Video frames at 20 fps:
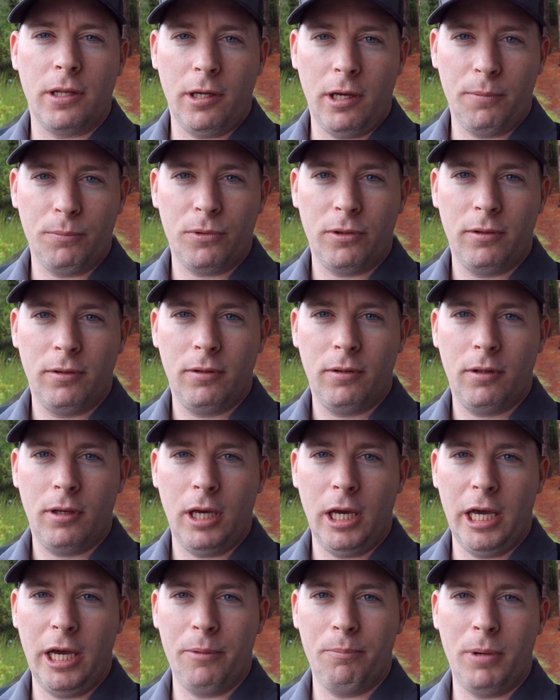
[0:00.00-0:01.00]
attempt.
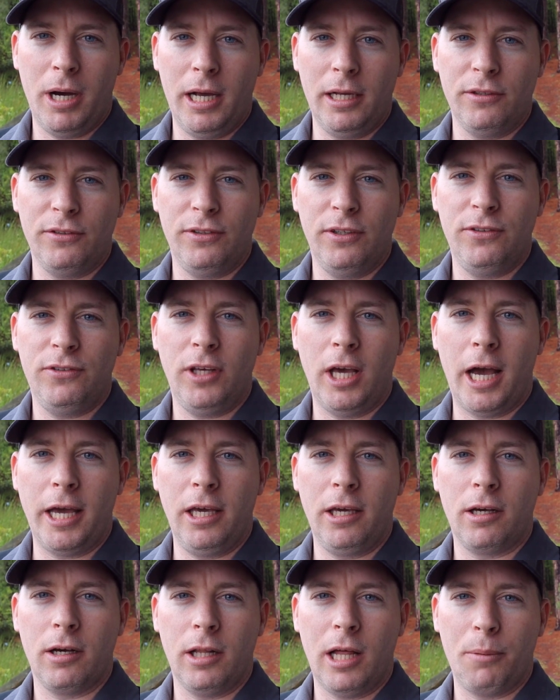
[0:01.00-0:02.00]
And my
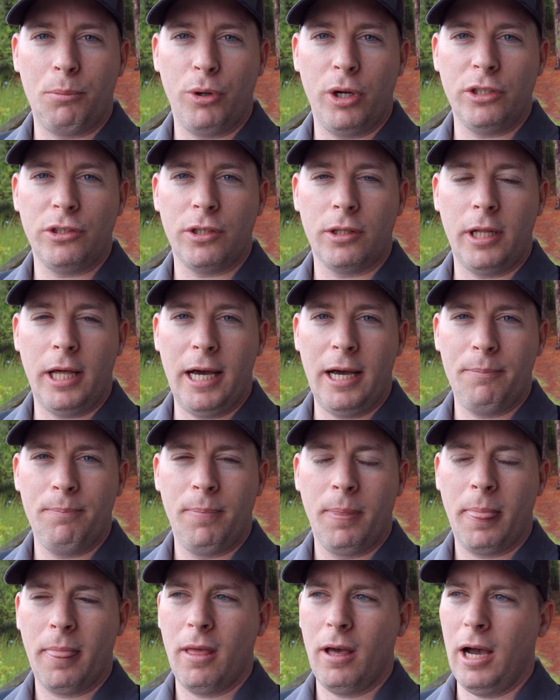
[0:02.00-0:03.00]
CCIE Collaboration
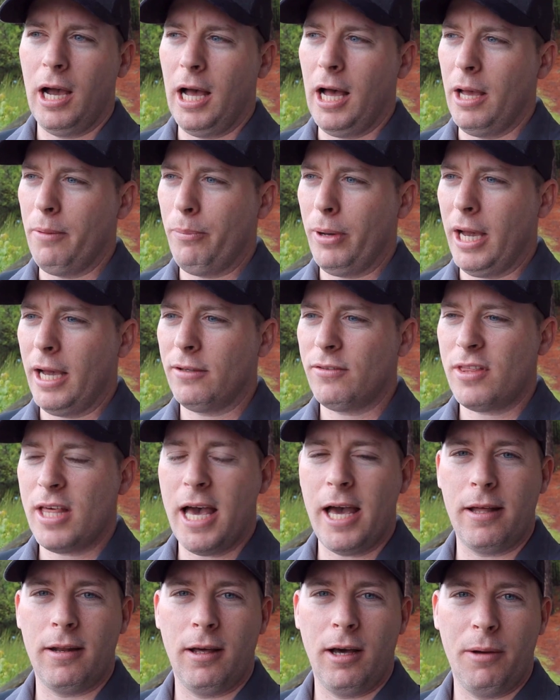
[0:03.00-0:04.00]
Lab, I passed
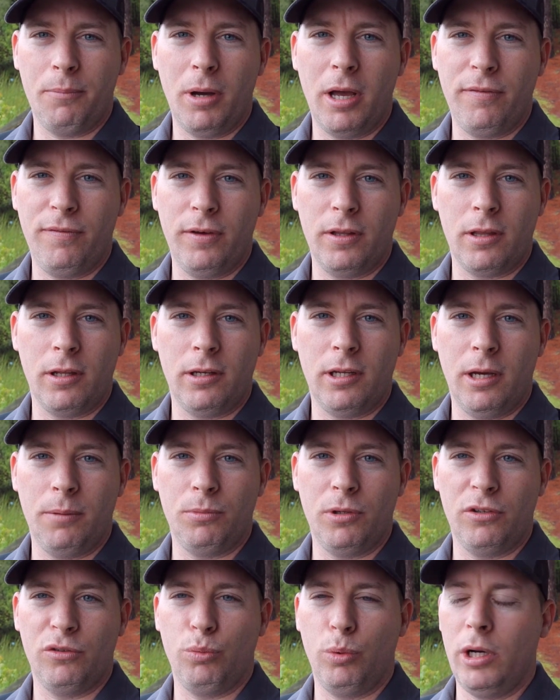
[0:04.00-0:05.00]
that on my 5th
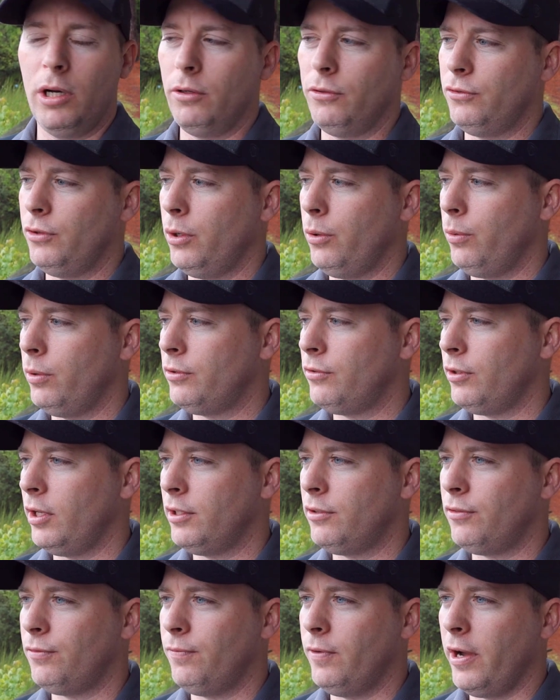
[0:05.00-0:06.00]
attempt as well. So
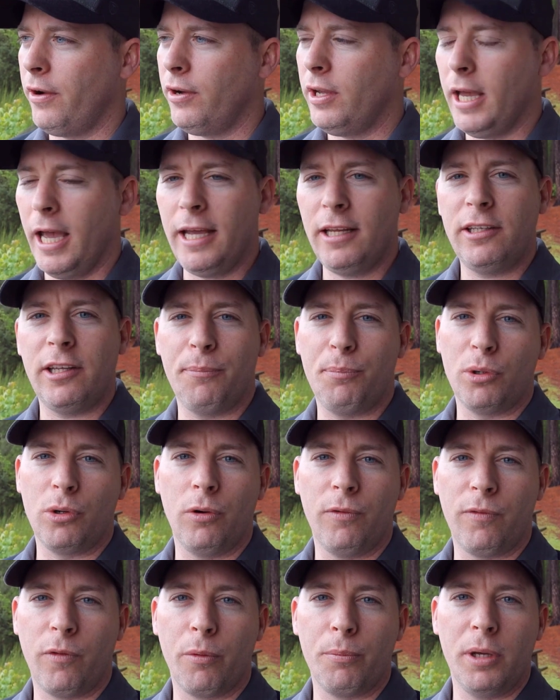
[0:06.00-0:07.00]
it's very
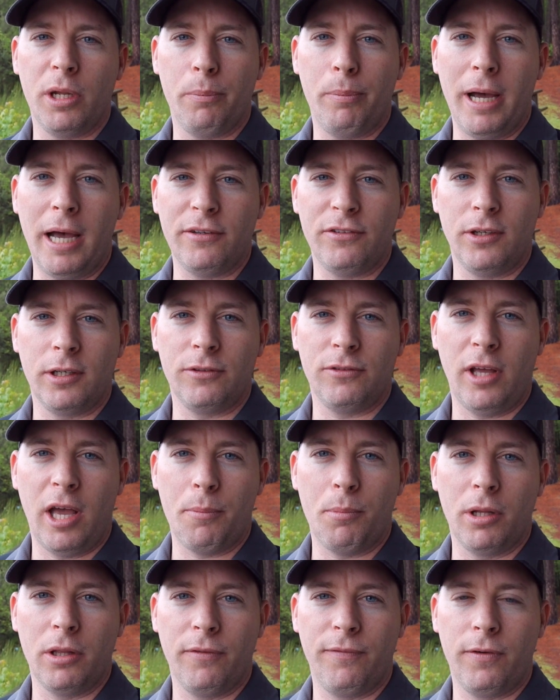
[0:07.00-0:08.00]
atypical for me to pass an
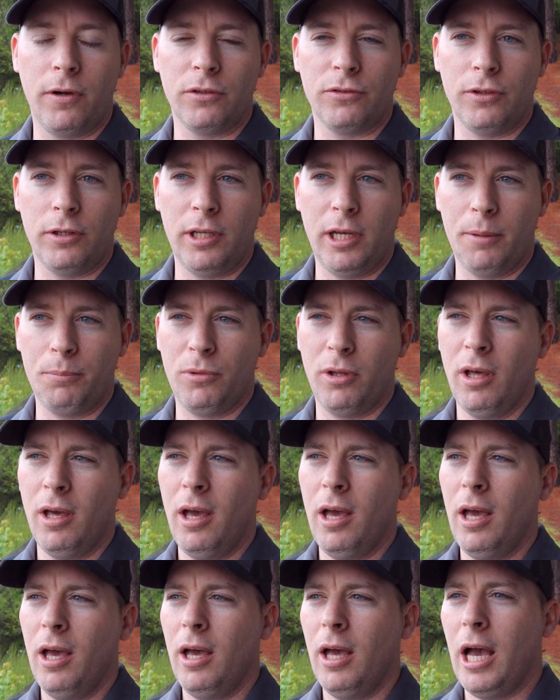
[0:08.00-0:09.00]
exam on the 1st attempt.
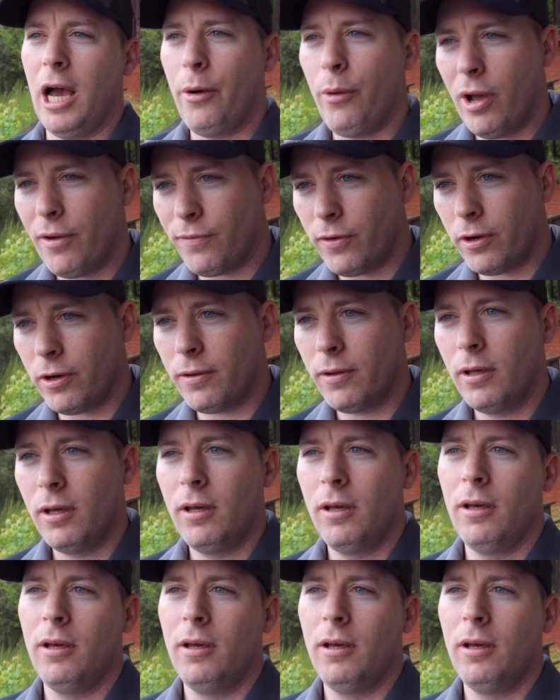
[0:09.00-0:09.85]
However,